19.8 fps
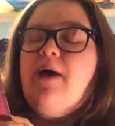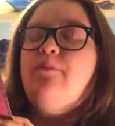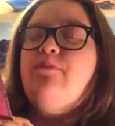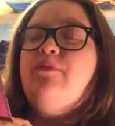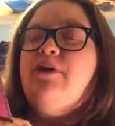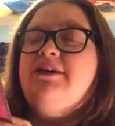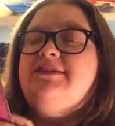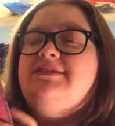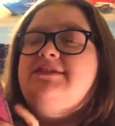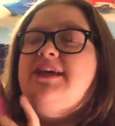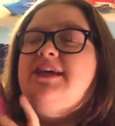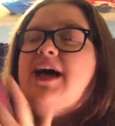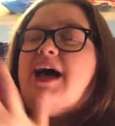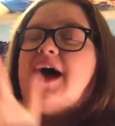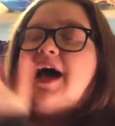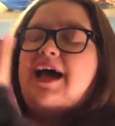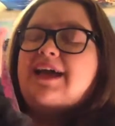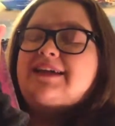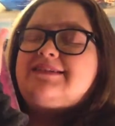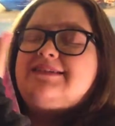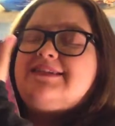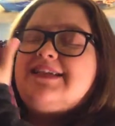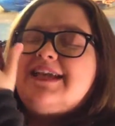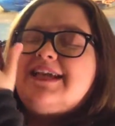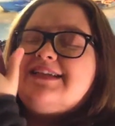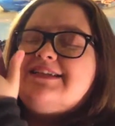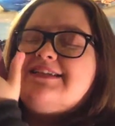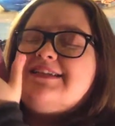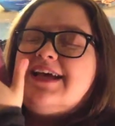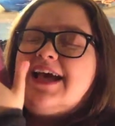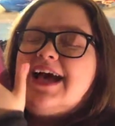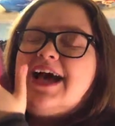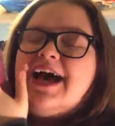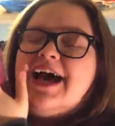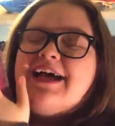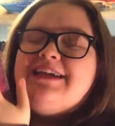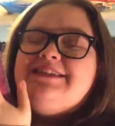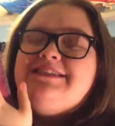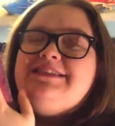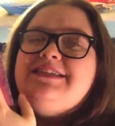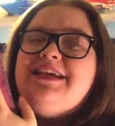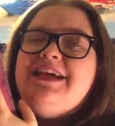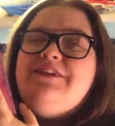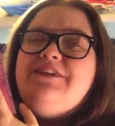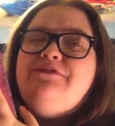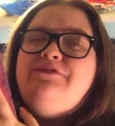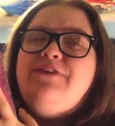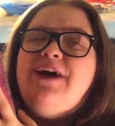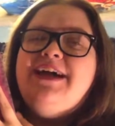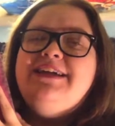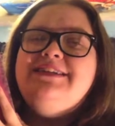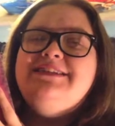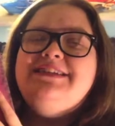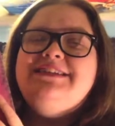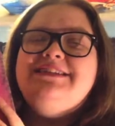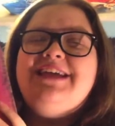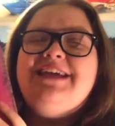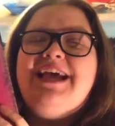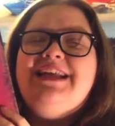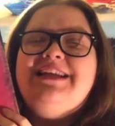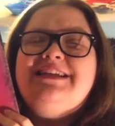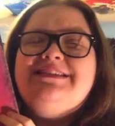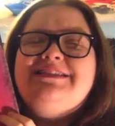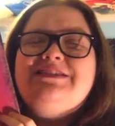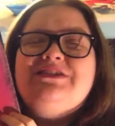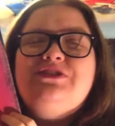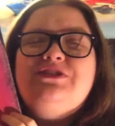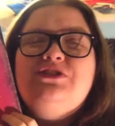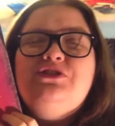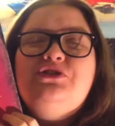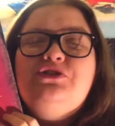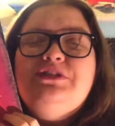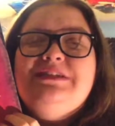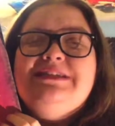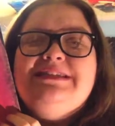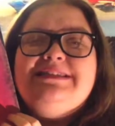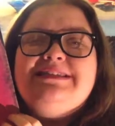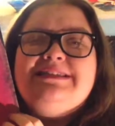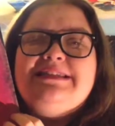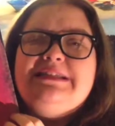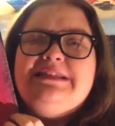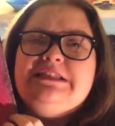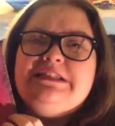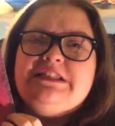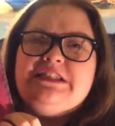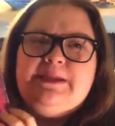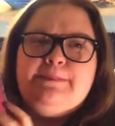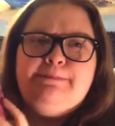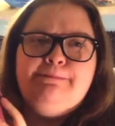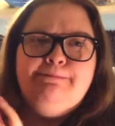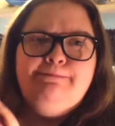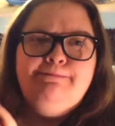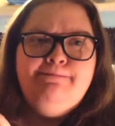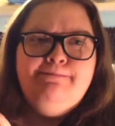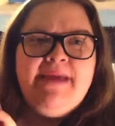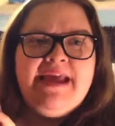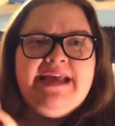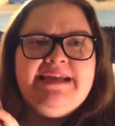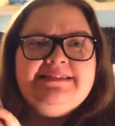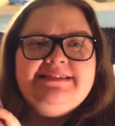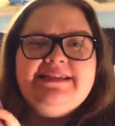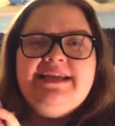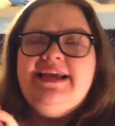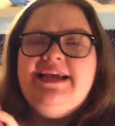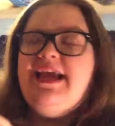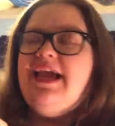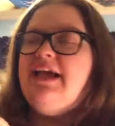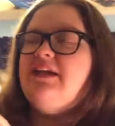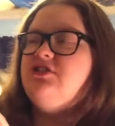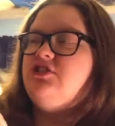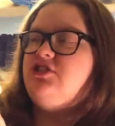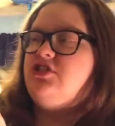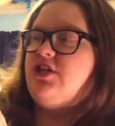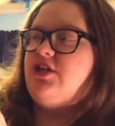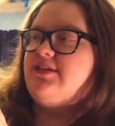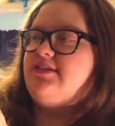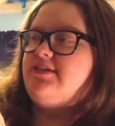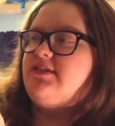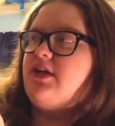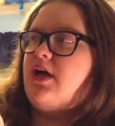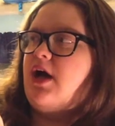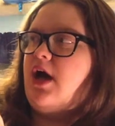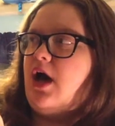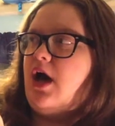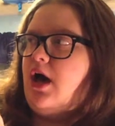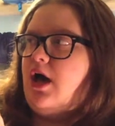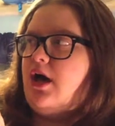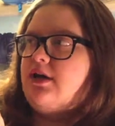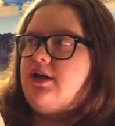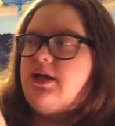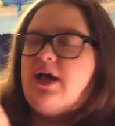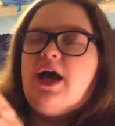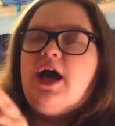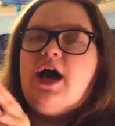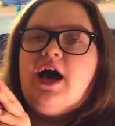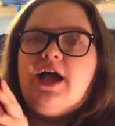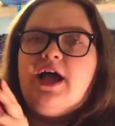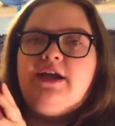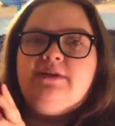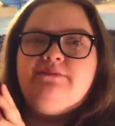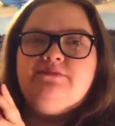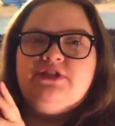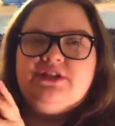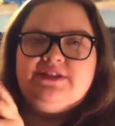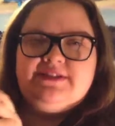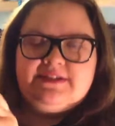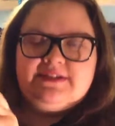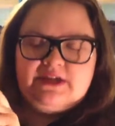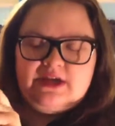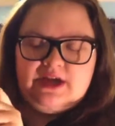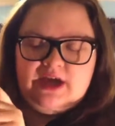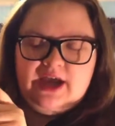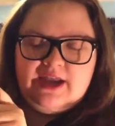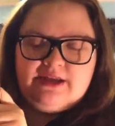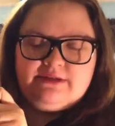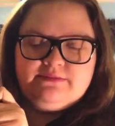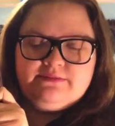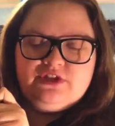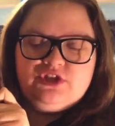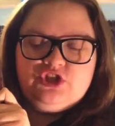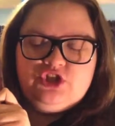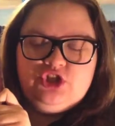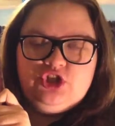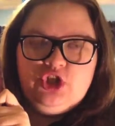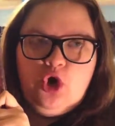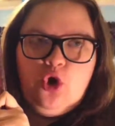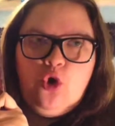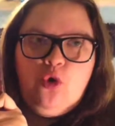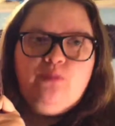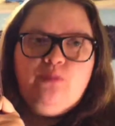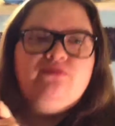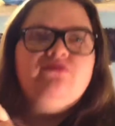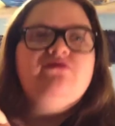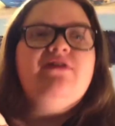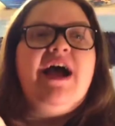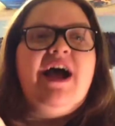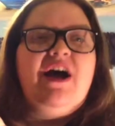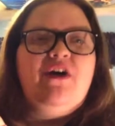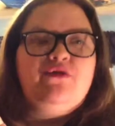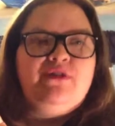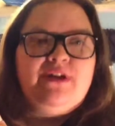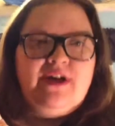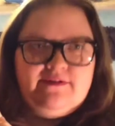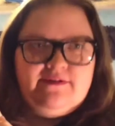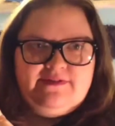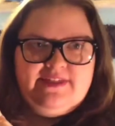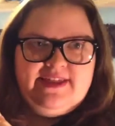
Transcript: but I did. I did find it, and it's glorious, and it's amazing, and just, ah, uh, I am just, I am so proud of